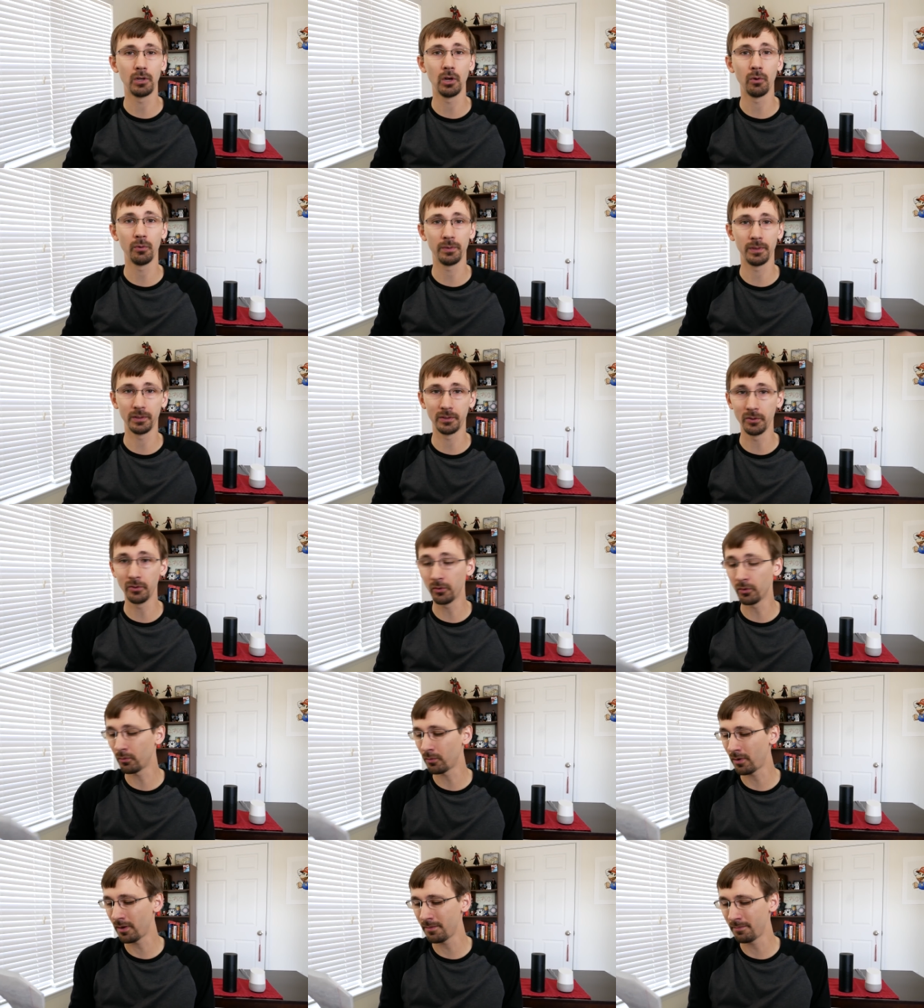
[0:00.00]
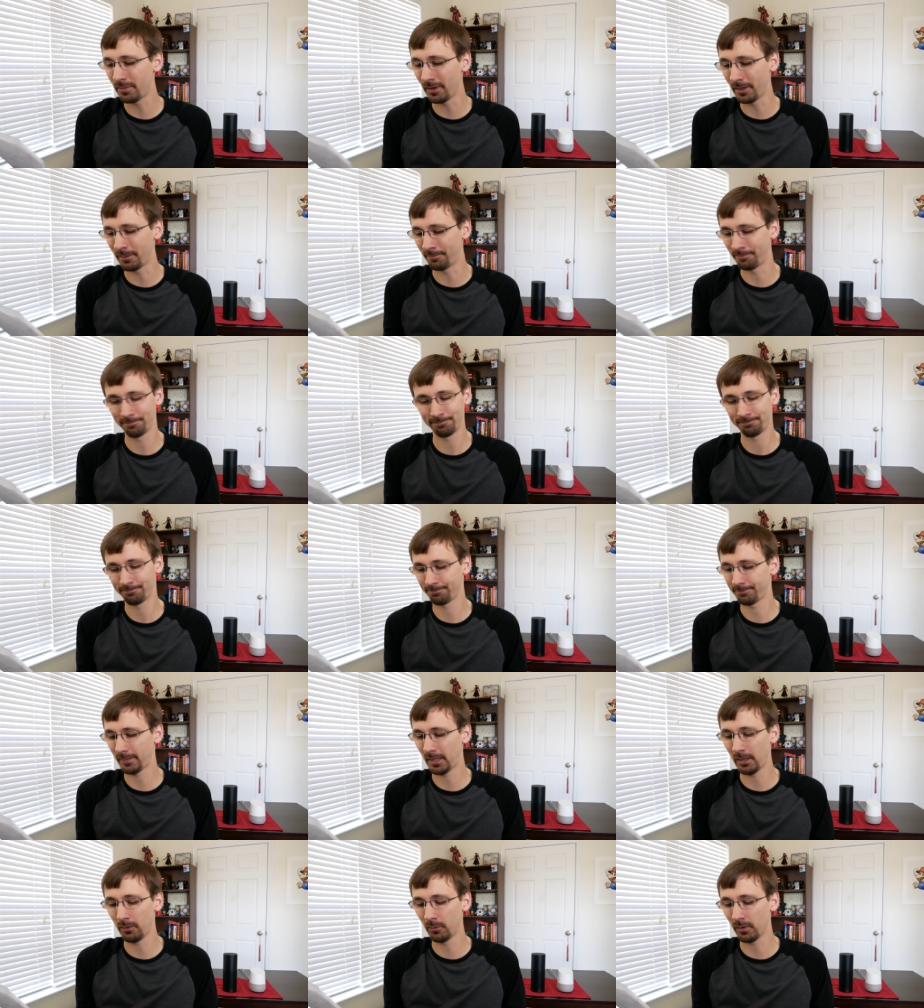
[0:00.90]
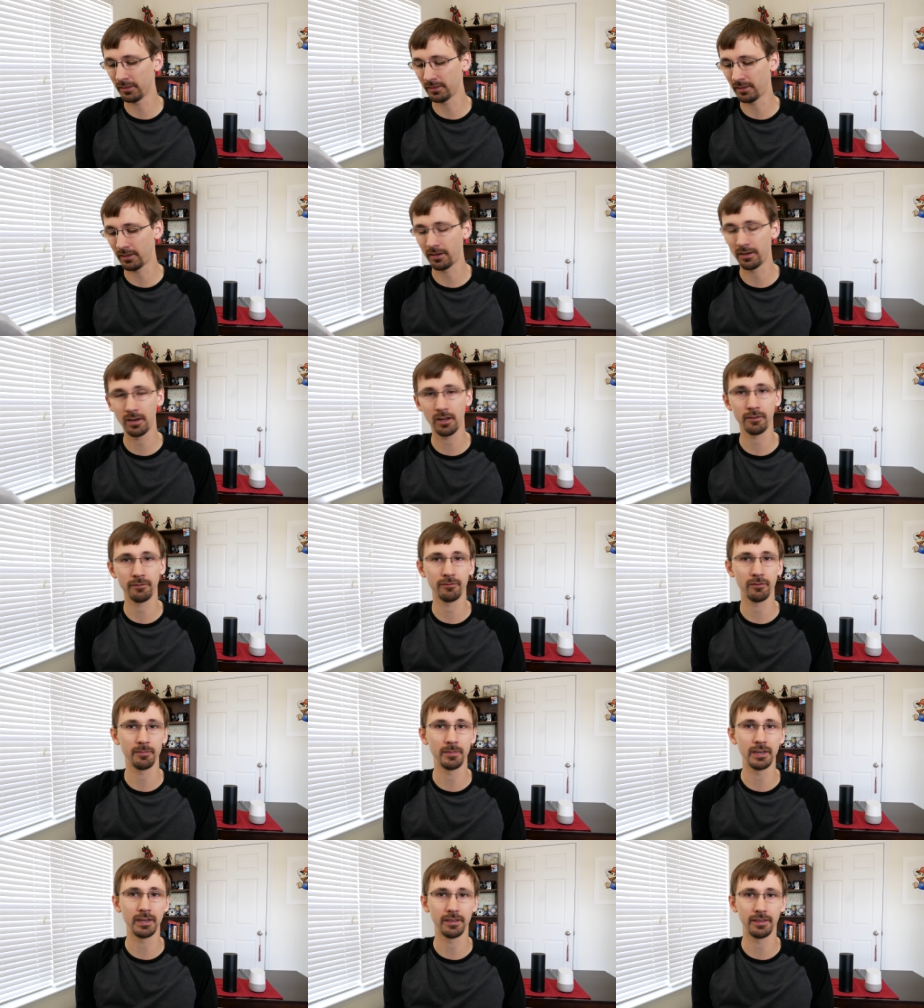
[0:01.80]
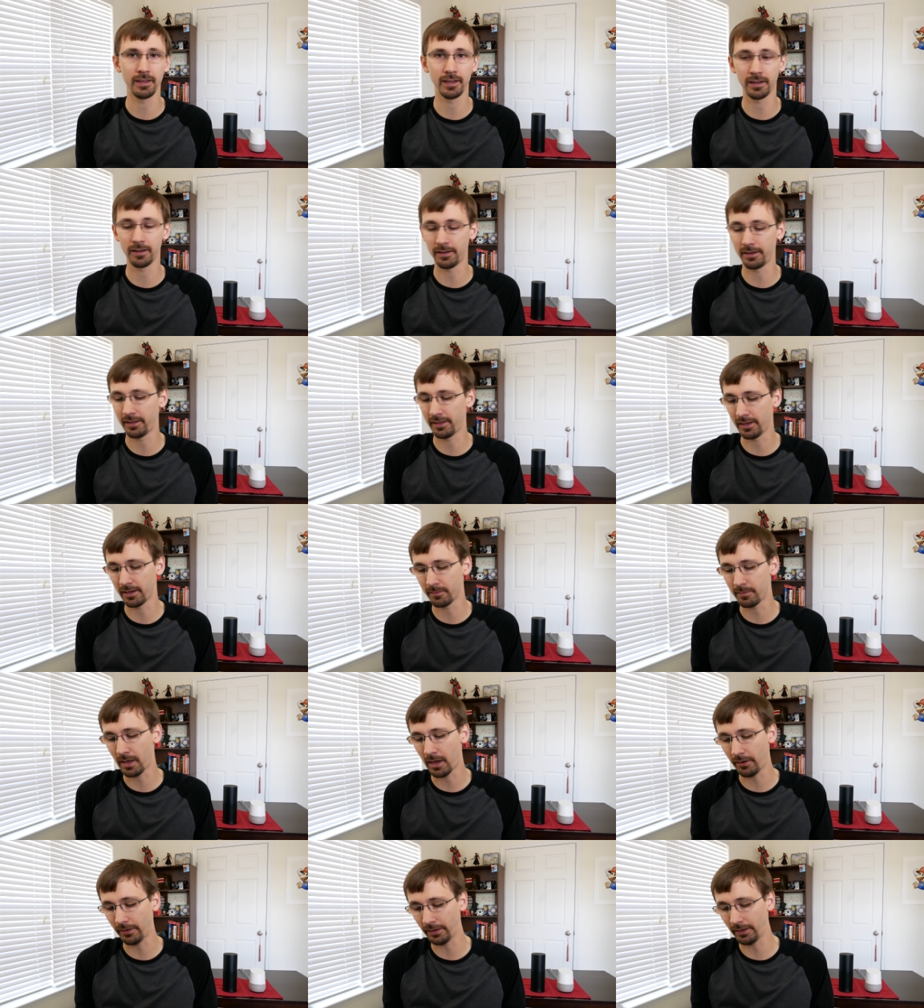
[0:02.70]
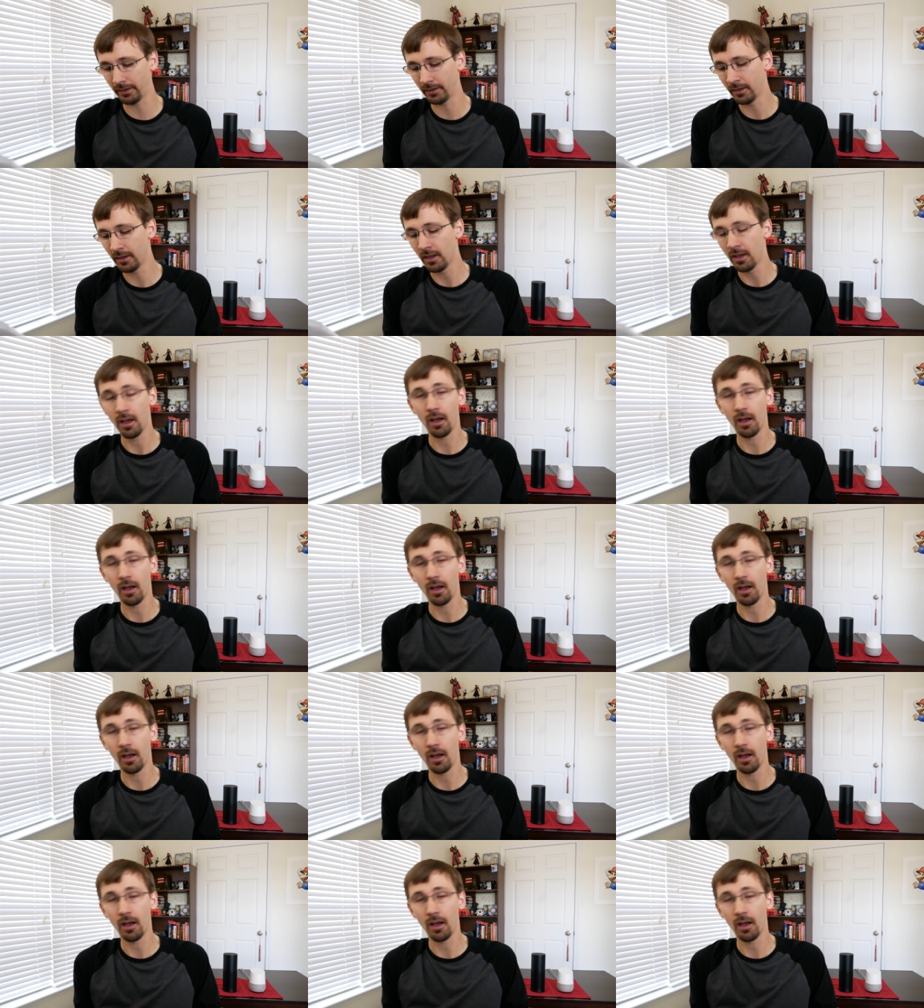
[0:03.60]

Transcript: go with the Google one, but it wasn't enough for me to think anything about it.